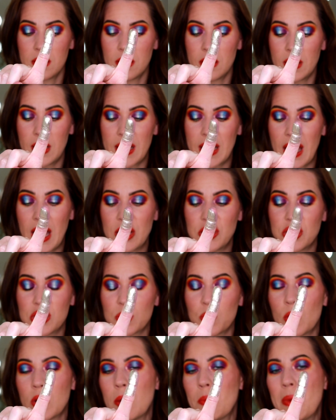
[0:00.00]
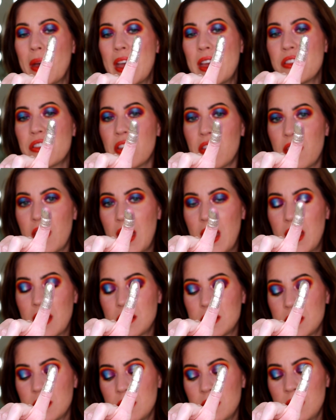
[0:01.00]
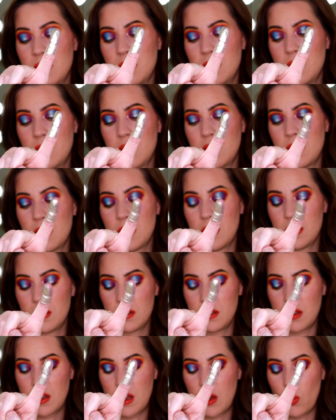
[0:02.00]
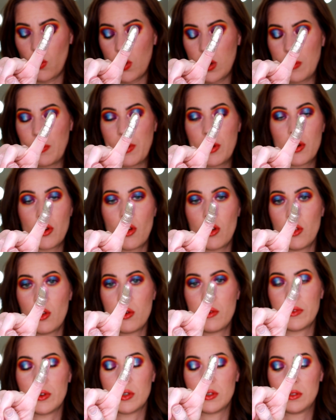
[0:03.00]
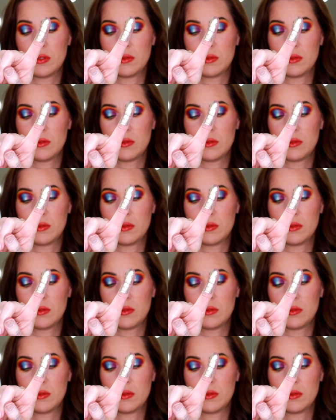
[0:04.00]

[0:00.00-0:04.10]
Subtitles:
Like, I just want to bathe in that. I want to put it all over.